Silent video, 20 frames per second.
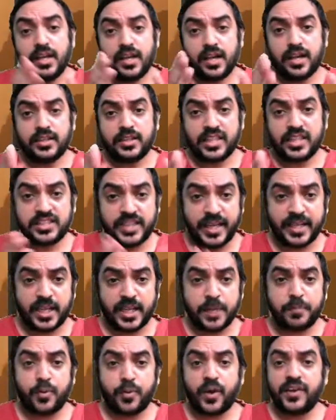These
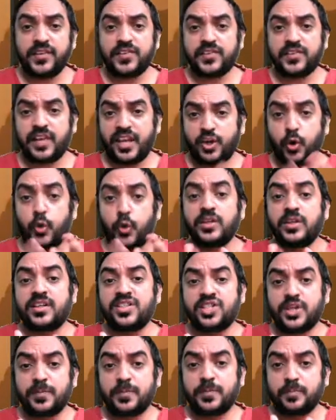data points like
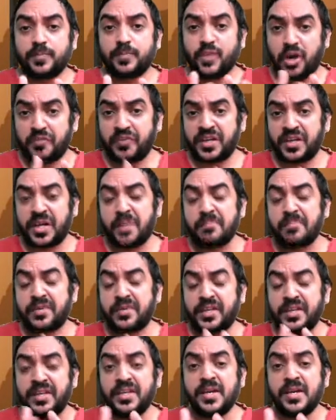ownership of a
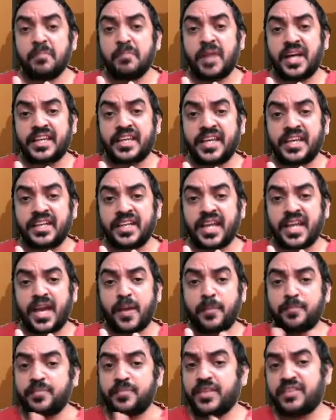company, market
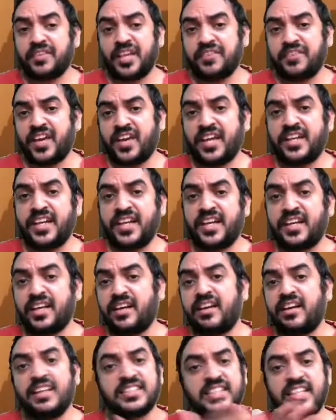cap, FII
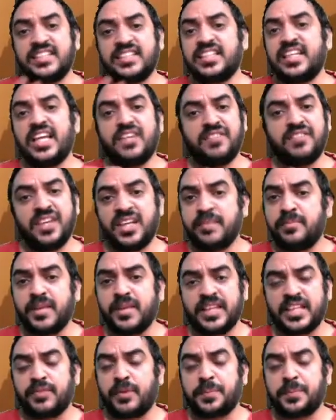data is easily available
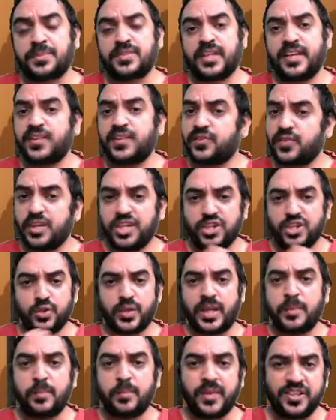in the websites. You
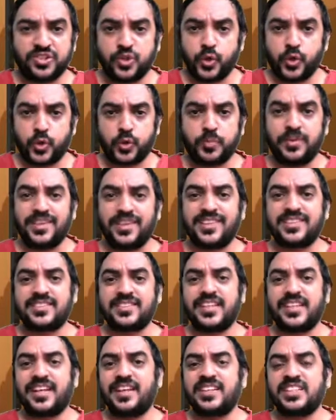can please go to
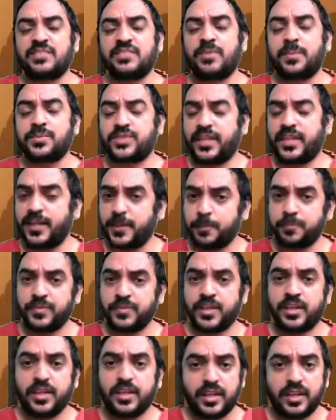BSc and NSE
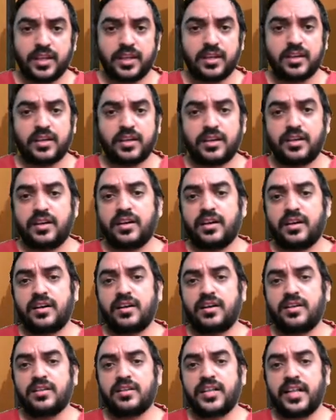website.
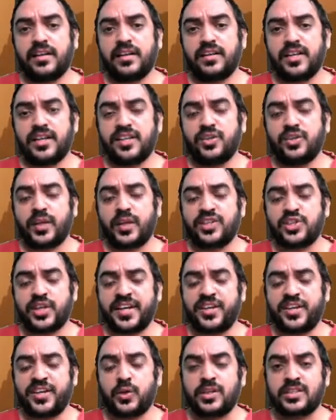Then you can check
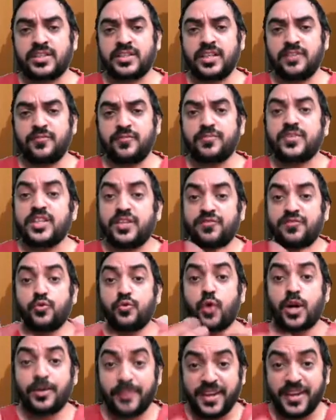it yourself. If you
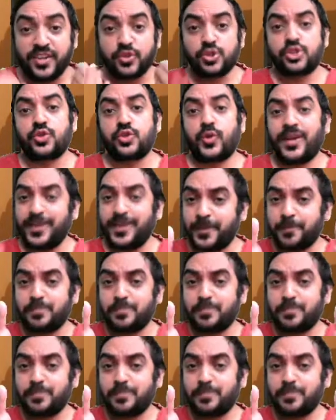want me to show it,